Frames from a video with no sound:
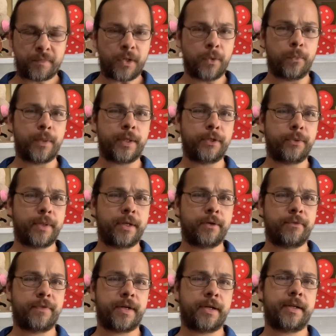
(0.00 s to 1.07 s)
When you hear
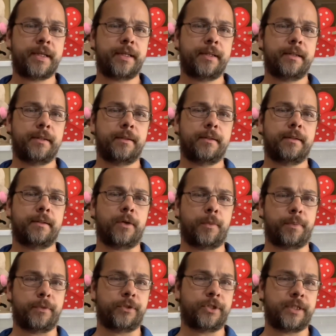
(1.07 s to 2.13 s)
Verdi or
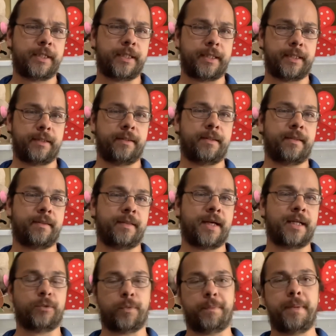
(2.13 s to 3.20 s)
Puccini,
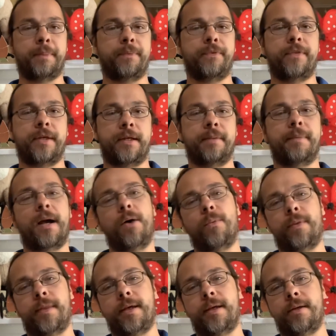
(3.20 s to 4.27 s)
that's what people think about
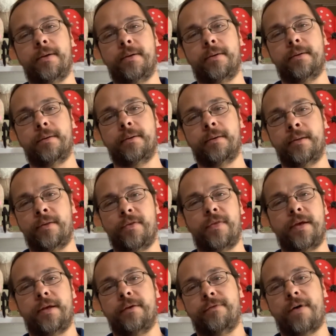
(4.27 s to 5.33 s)
when they hear and
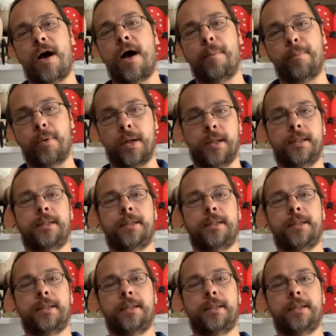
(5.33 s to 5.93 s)
think of opera.